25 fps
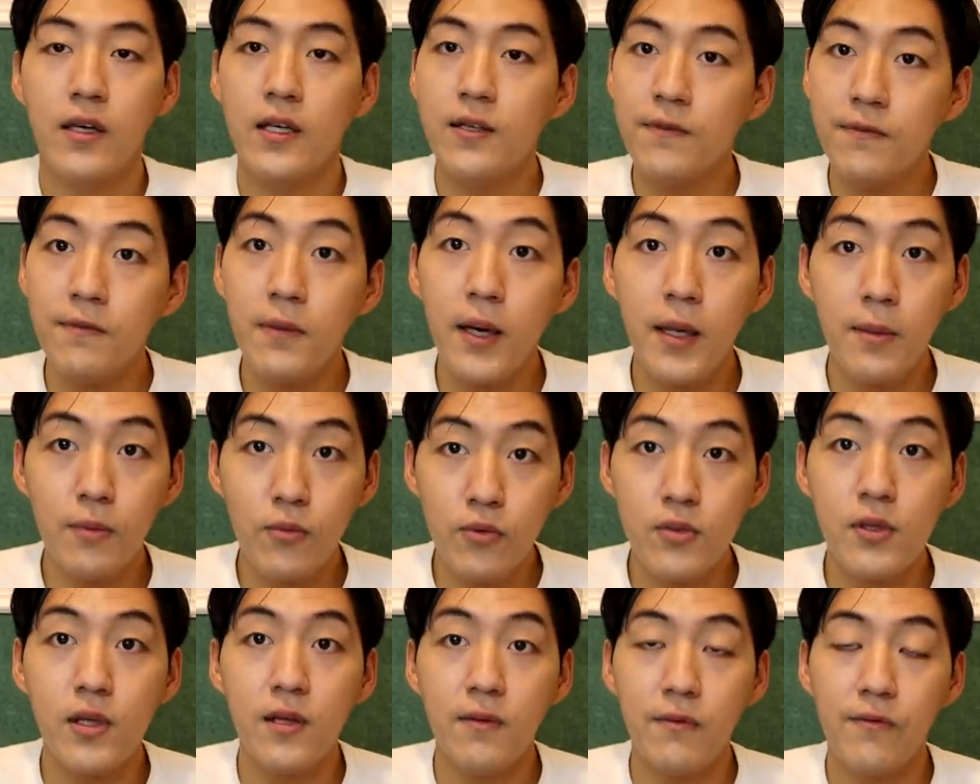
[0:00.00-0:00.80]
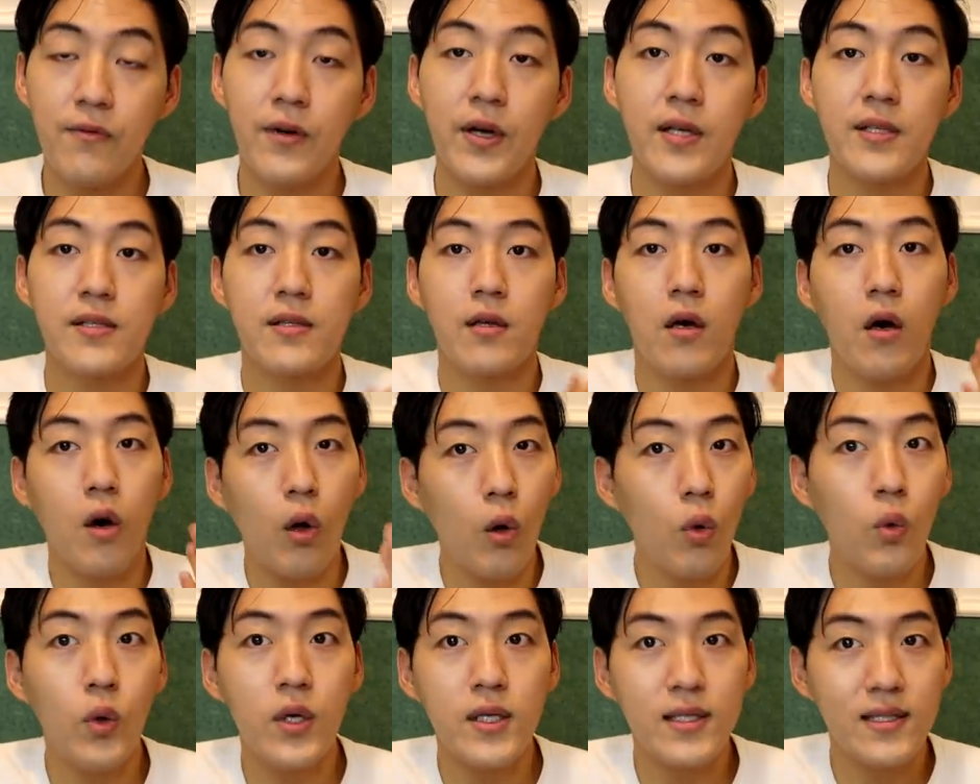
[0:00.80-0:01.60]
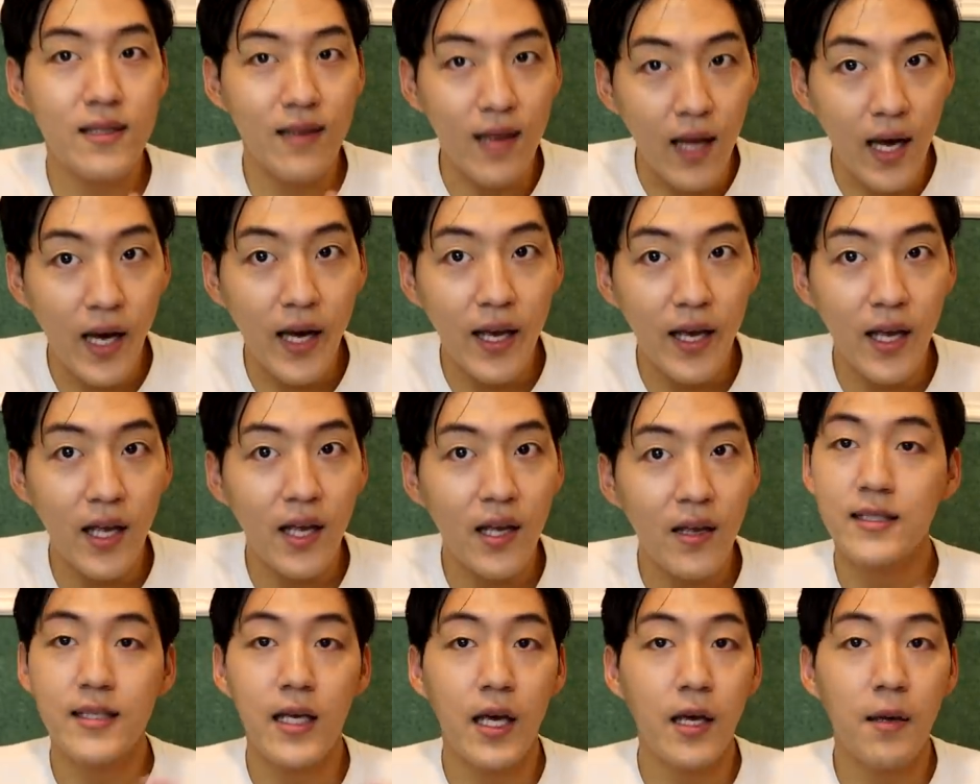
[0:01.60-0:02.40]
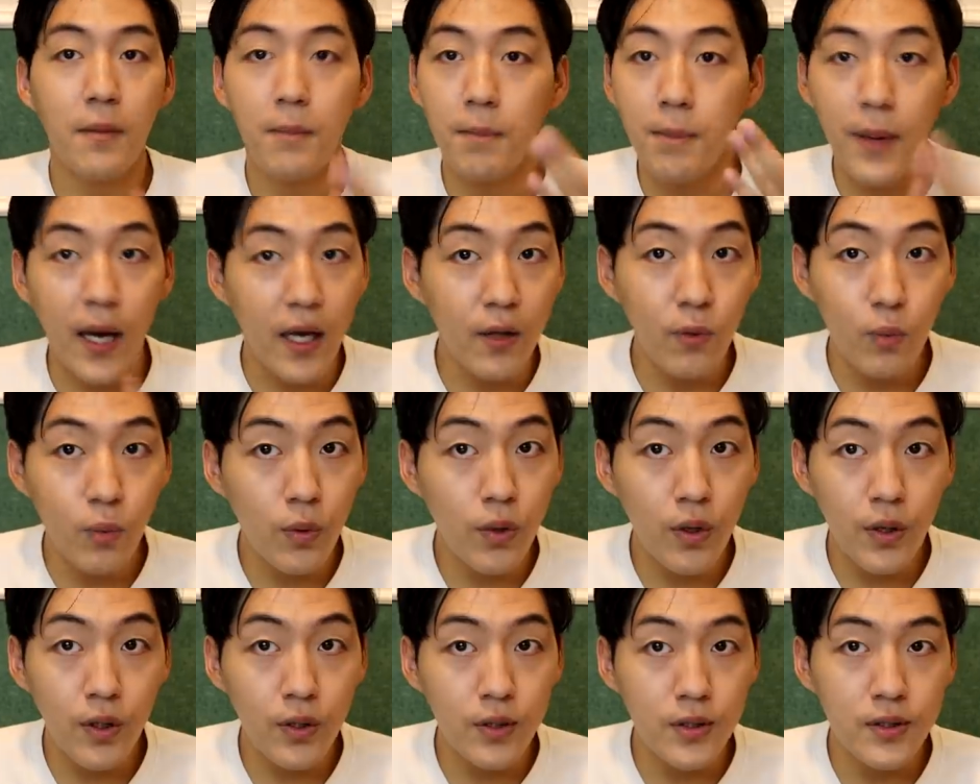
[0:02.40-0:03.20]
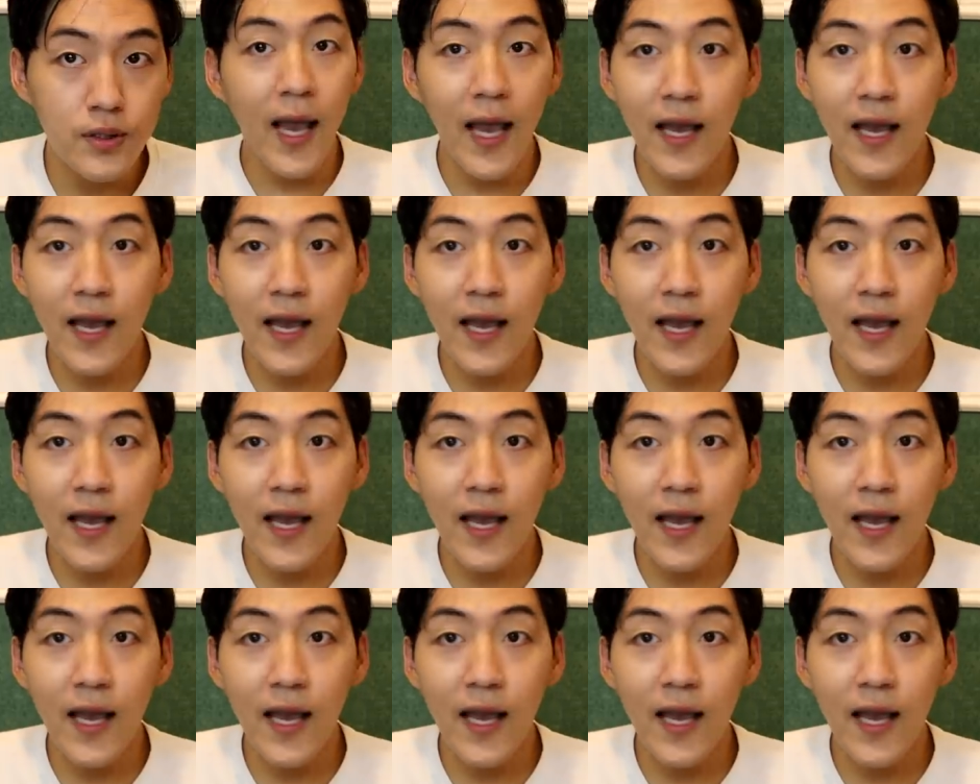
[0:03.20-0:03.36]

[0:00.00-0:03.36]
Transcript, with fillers: If my Muslim friends always lying, saying bad words,